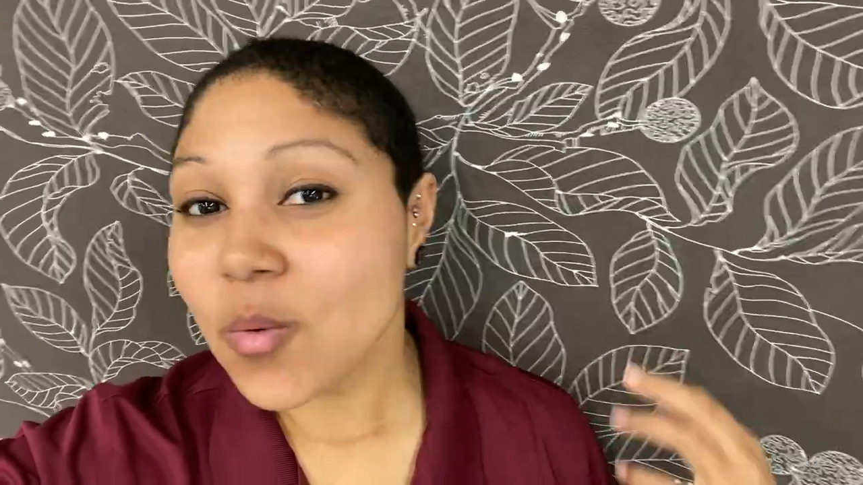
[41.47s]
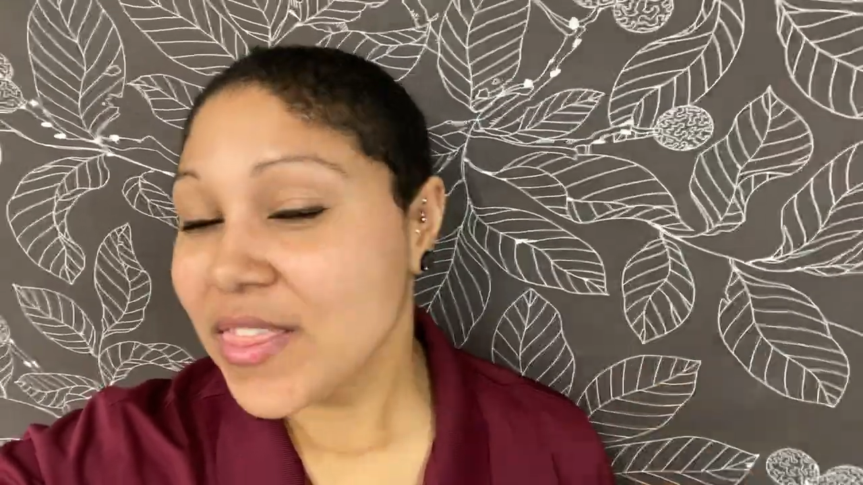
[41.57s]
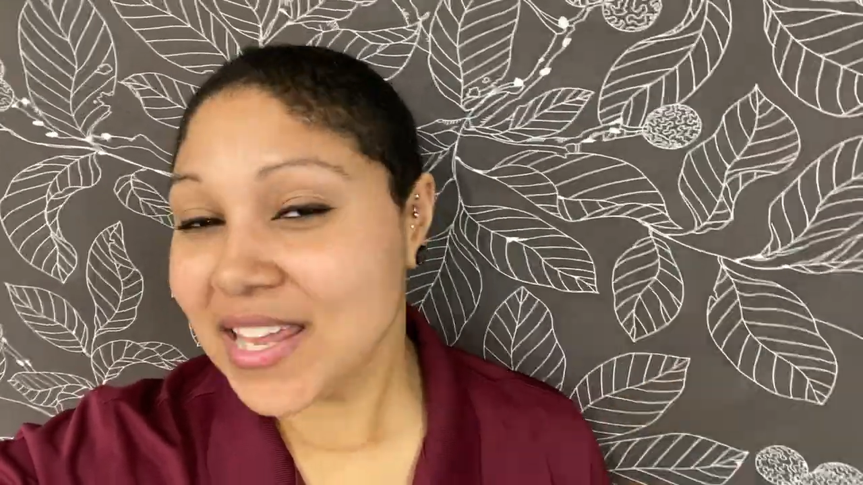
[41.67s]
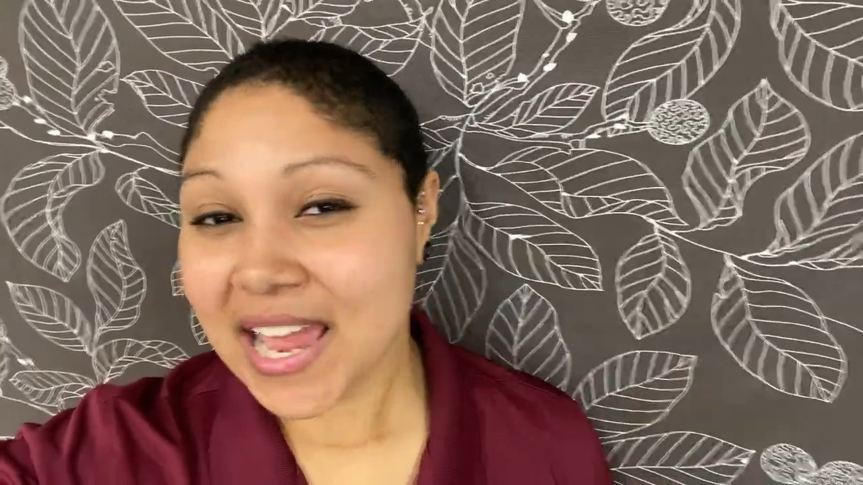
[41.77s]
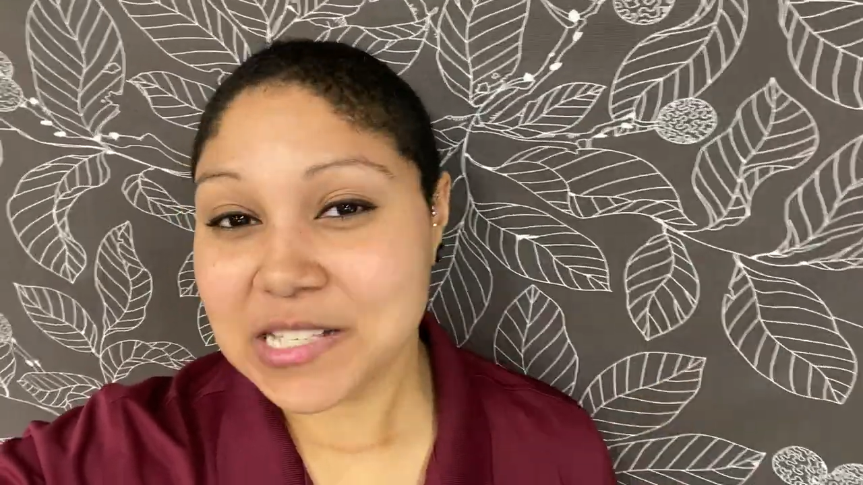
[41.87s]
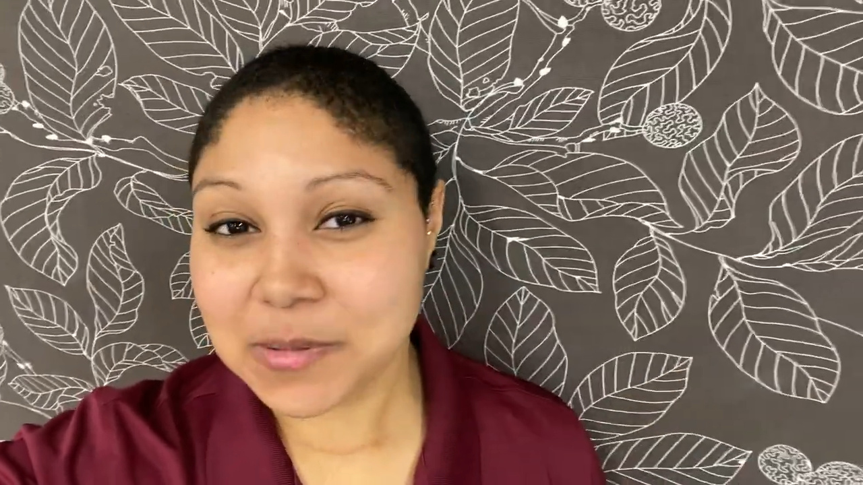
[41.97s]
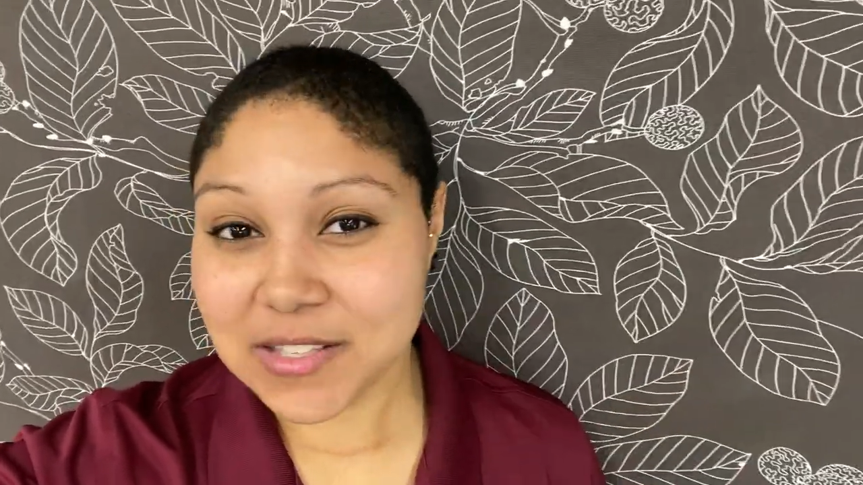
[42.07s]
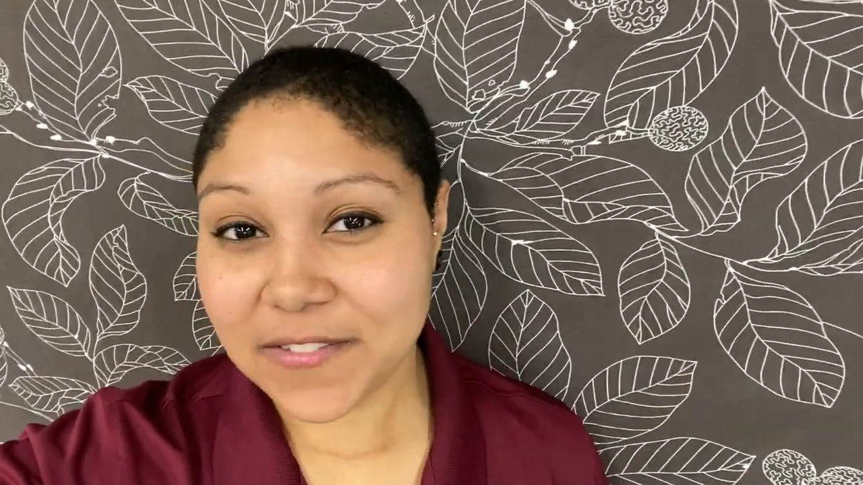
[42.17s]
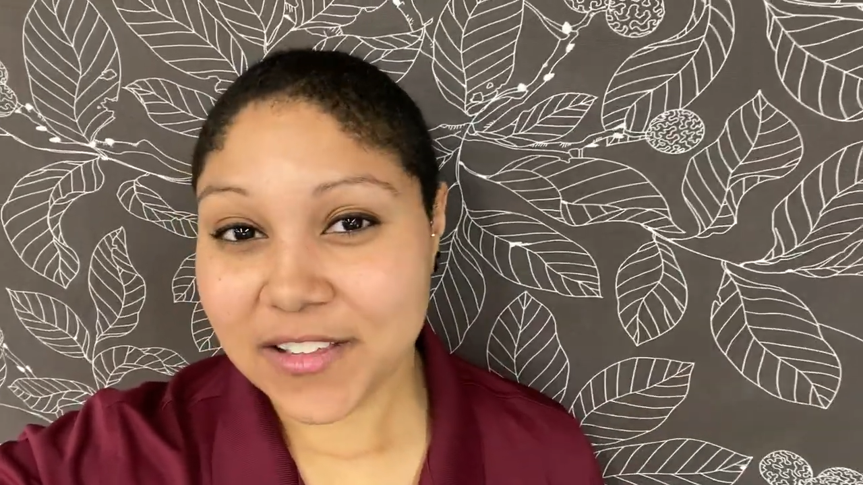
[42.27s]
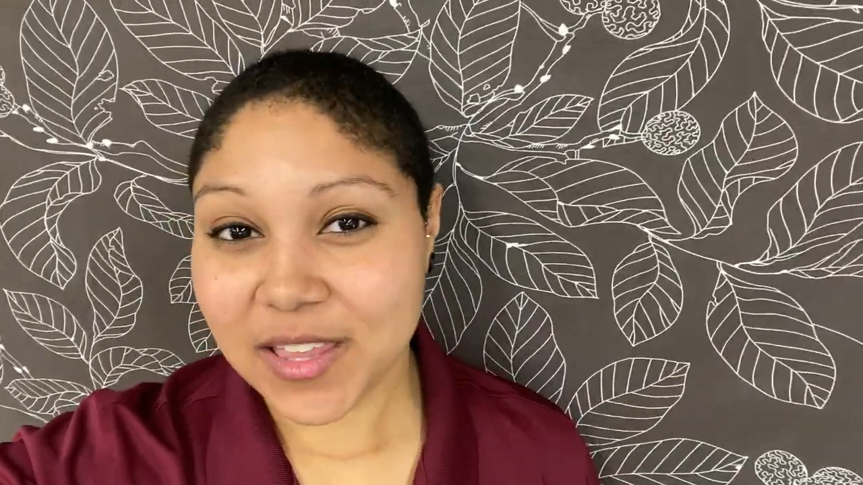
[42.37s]
the one that I
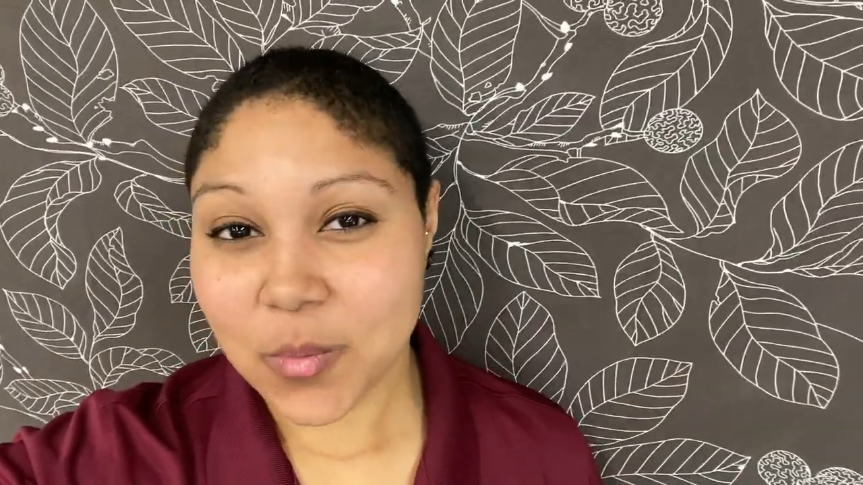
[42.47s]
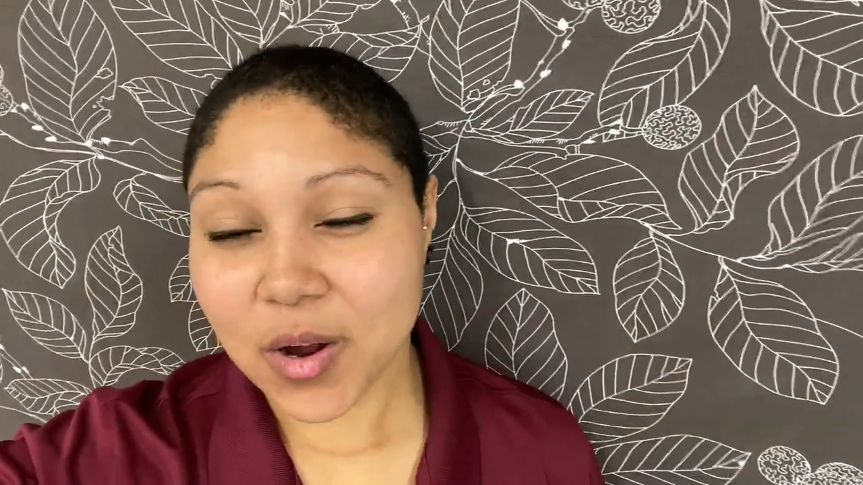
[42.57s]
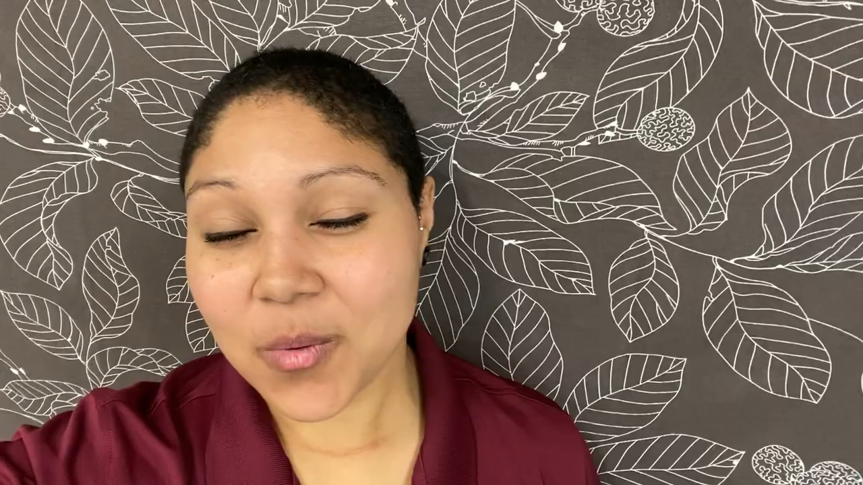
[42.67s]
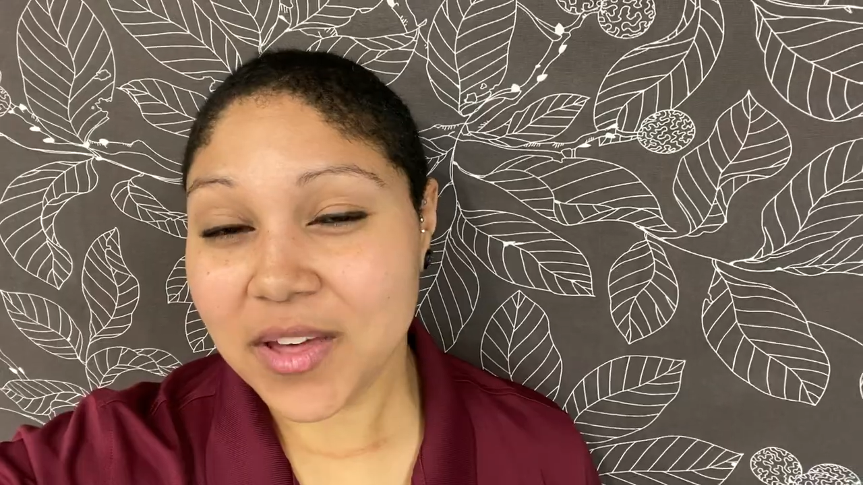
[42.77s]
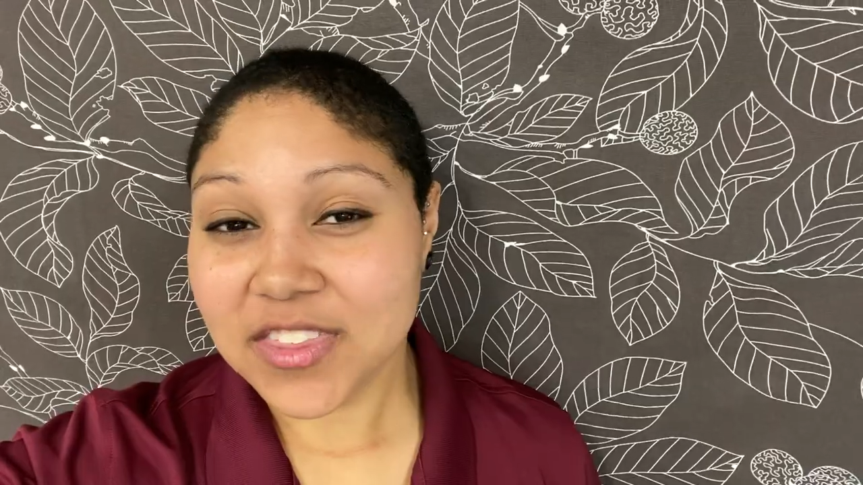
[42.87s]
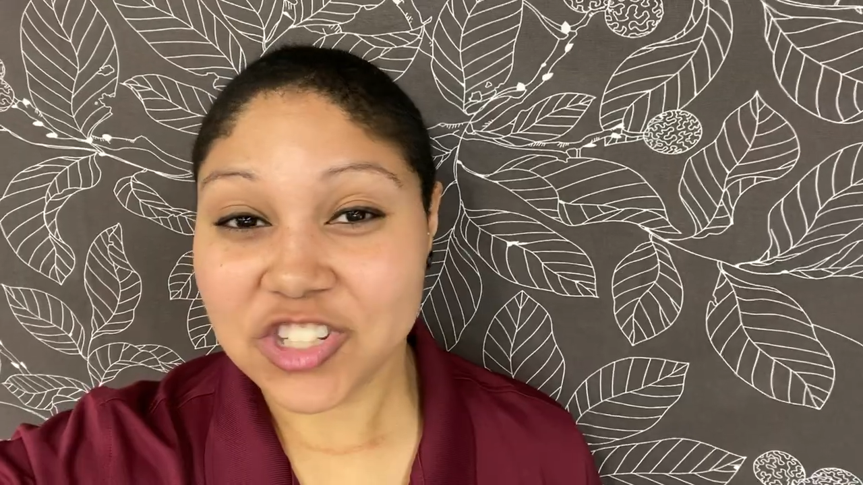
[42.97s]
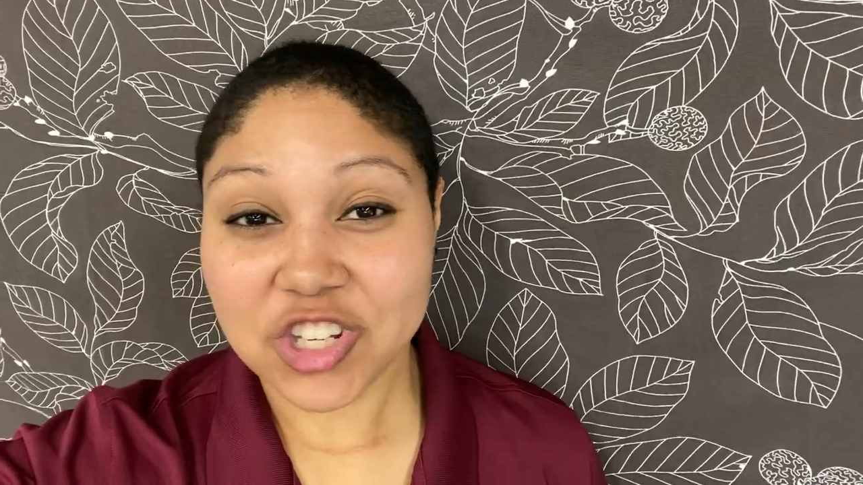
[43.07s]
specifically work with,